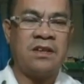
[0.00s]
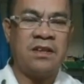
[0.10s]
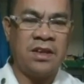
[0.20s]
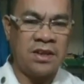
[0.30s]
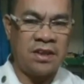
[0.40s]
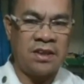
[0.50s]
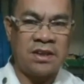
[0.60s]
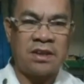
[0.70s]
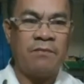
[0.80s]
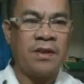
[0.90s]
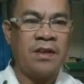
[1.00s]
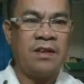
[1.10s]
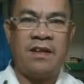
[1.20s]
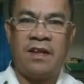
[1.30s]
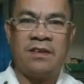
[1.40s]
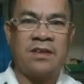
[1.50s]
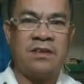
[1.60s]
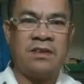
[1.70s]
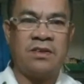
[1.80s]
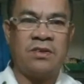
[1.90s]
This is the
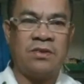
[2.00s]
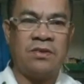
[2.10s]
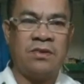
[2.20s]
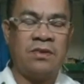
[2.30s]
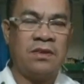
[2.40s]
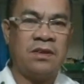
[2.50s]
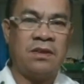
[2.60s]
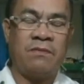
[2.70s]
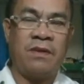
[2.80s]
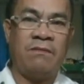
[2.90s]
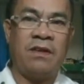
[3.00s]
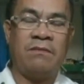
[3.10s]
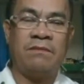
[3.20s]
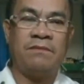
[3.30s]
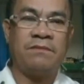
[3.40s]
answer to the problem.